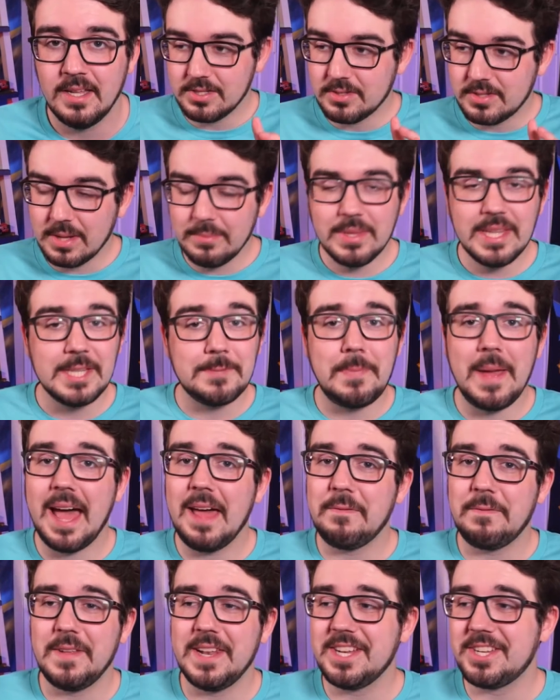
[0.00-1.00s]
So some of these
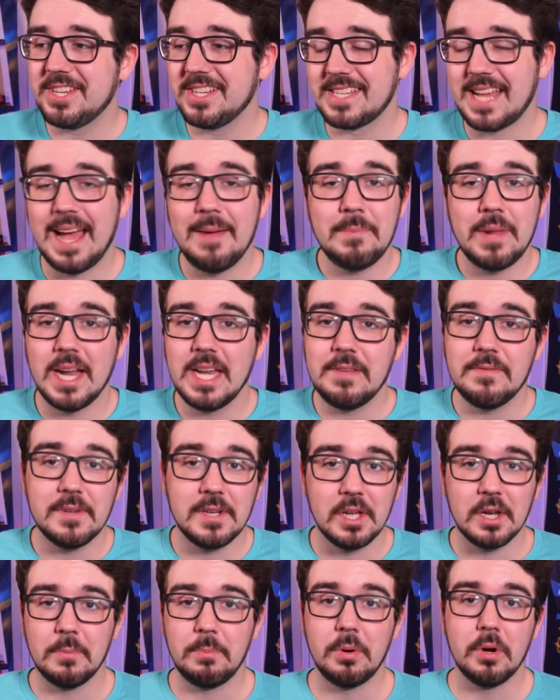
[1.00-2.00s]
bad finishes, I'm not
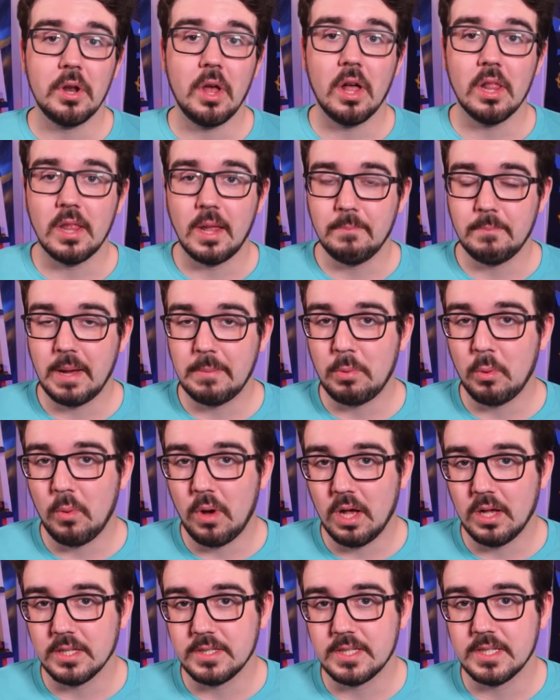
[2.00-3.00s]
even going to put all on Bubba
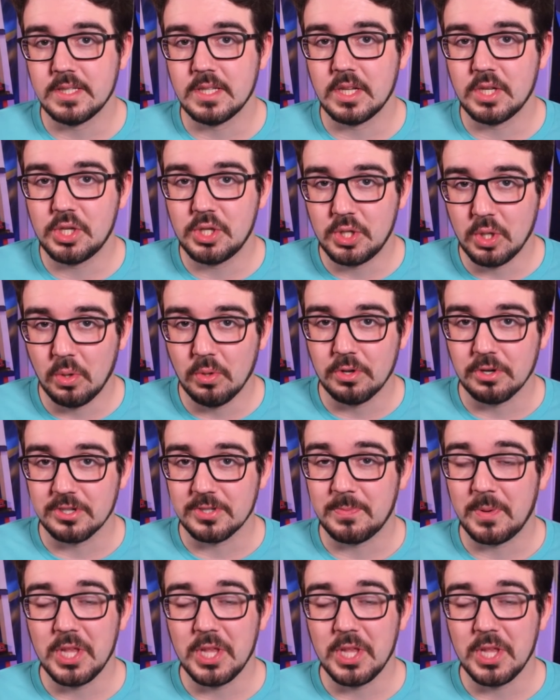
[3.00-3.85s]
Wallace's shoulders,